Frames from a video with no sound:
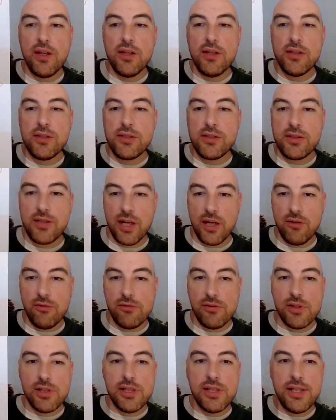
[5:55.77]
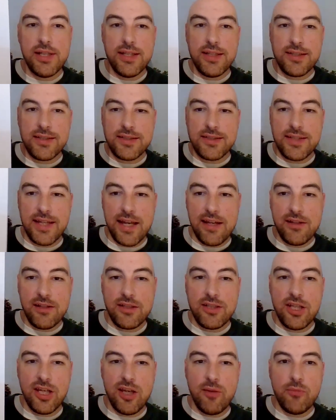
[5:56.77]
So,
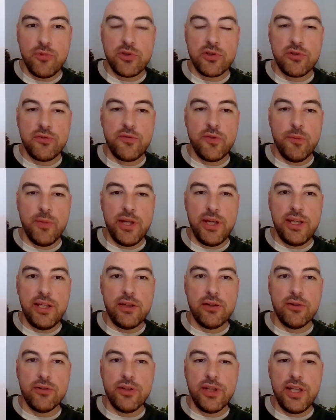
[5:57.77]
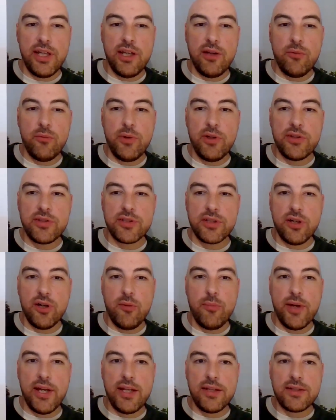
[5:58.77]
standard terms for me on here with
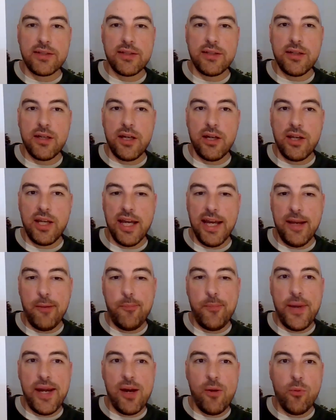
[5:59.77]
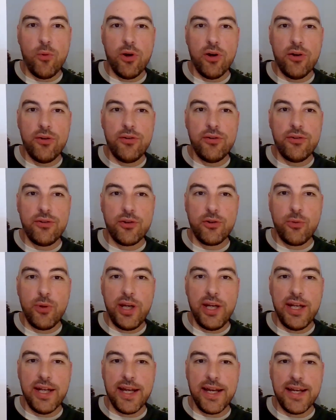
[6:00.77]
Skybet. Okay, bet one, the
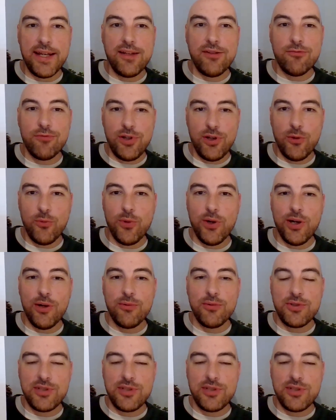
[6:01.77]
Queen Anne, Real World,